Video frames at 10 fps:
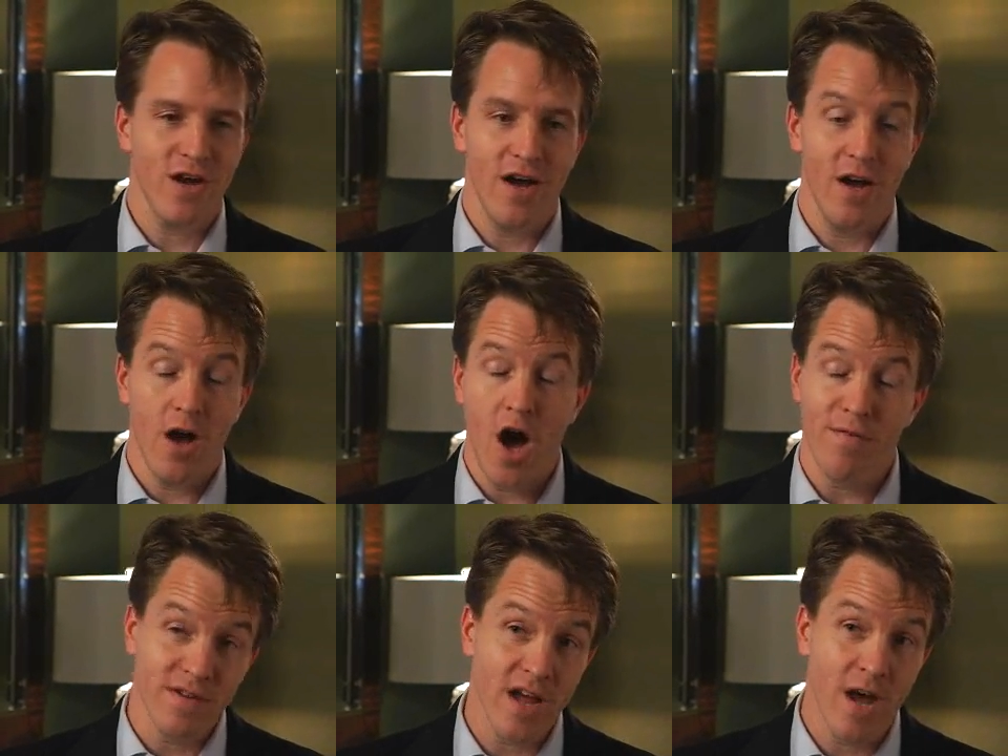
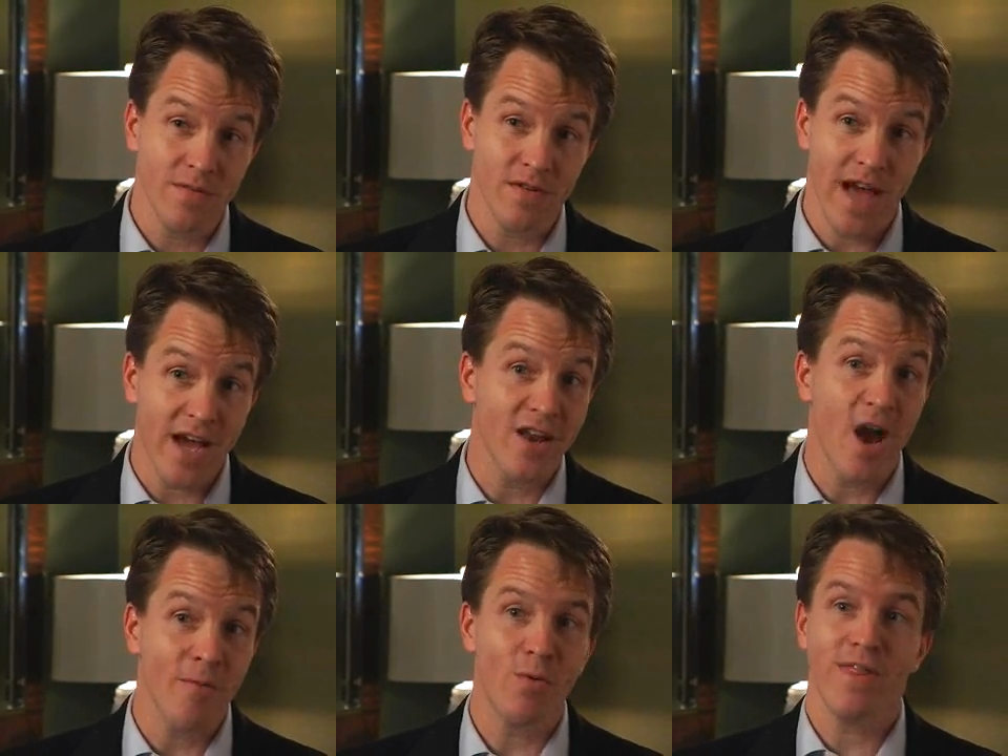oftentimes
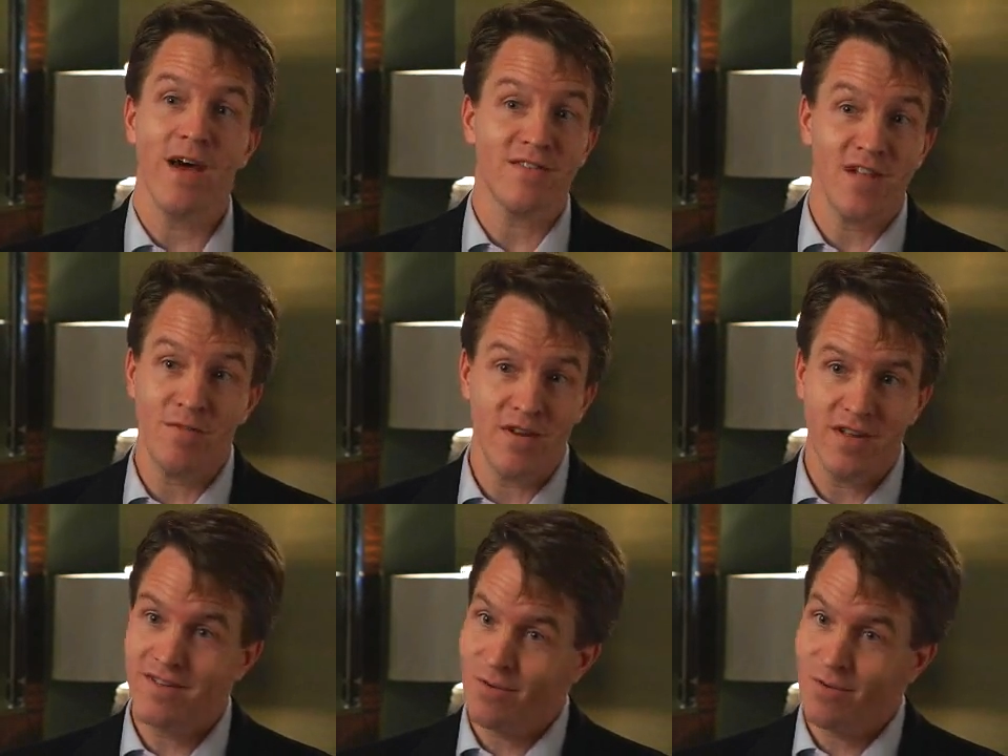economic without subsidies,